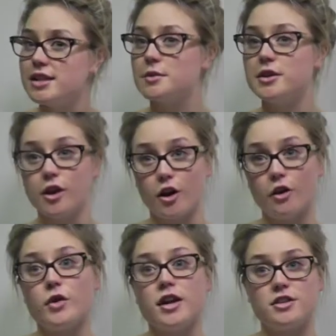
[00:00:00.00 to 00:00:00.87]
So we're doing a
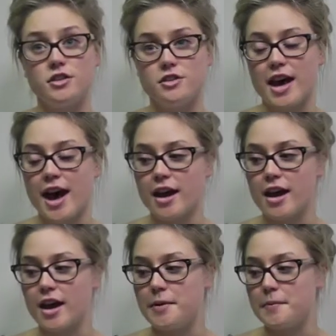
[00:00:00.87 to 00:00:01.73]
lot of work to do that,
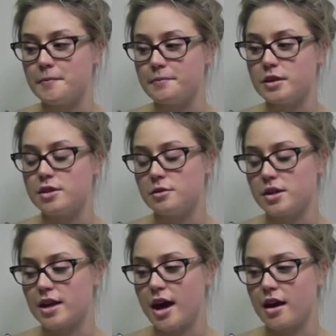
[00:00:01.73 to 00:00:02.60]
to do
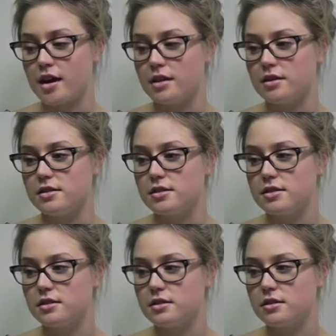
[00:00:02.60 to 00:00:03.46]
with that, and
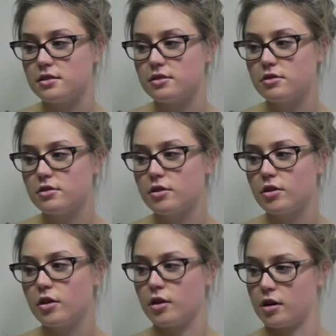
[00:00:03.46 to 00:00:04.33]

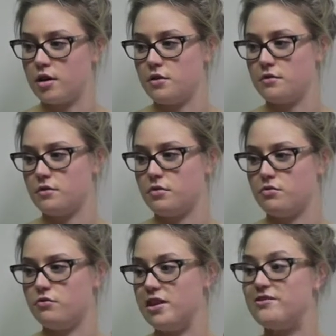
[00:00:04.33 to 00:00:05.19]
kind of
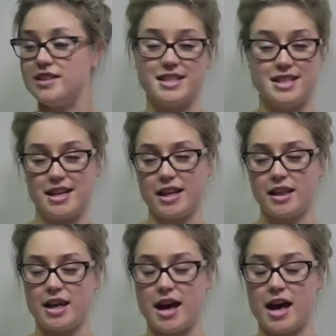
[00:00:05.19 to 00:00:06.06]
revisiting
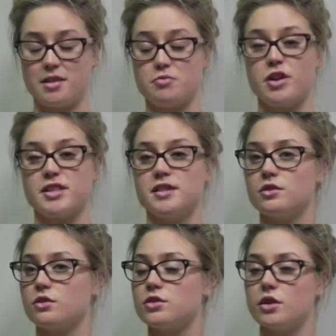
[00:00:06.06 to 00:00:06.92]
the
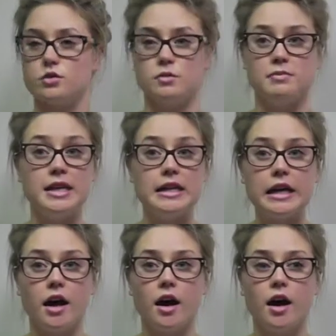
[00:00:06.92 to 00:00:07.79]
presence on social
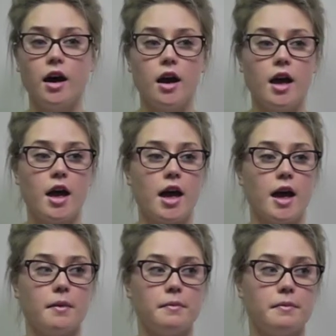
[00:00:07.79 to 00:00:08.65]
media,
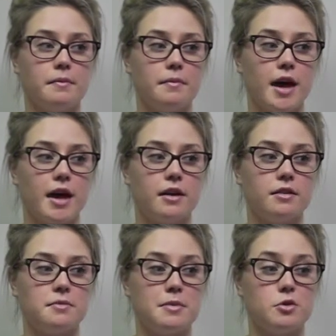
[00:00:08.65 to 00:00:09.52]

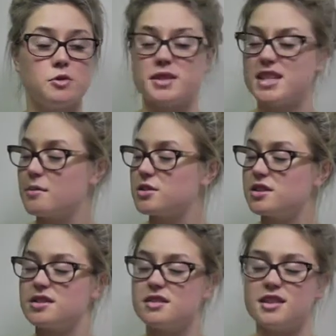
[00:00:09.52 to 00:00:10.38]
and people's
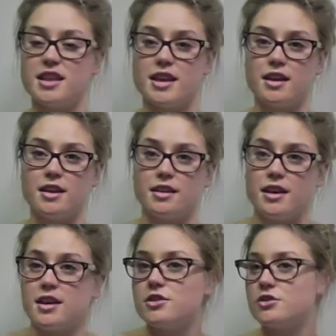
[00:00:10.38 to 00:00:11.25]
perceptions in
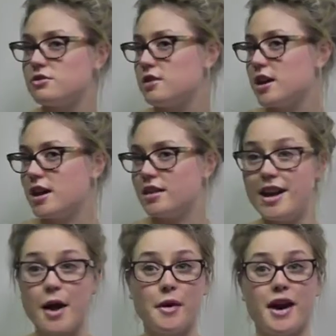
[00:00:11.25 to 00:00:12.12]
the industry and the
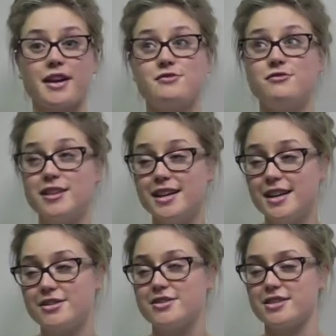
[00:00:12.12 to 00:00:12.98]
network. It's
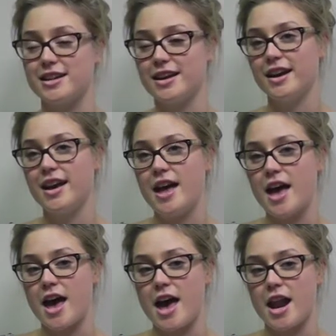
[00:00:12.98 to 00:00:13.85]
really interesting,
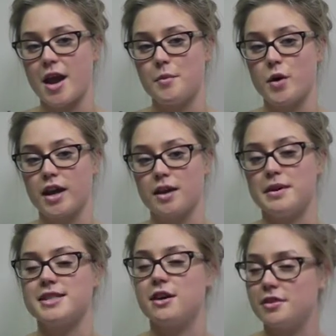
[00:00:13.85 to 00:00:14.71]
and I'm working
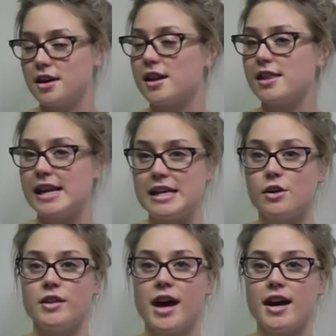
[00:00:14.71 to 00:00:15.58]
myself and another lady
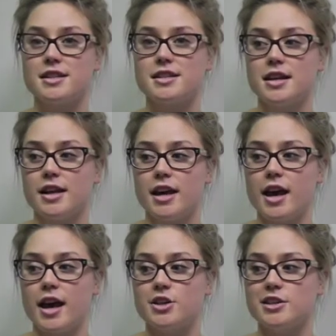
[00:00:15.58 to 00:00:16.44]
on that,
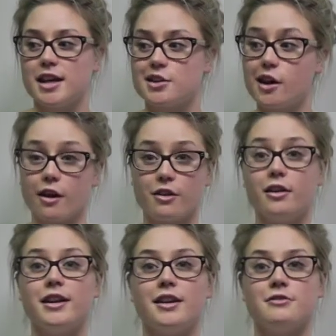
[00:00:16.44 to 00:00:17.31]
and she's actually going on
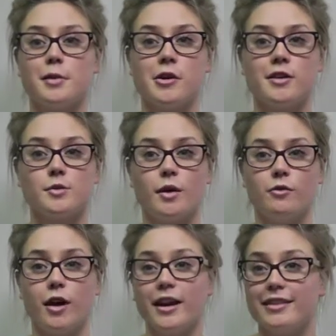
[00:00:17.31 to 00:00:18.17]
holiday in February, so
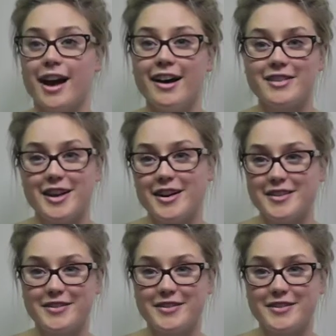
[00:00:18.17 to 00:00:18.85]
I'm running that for the whole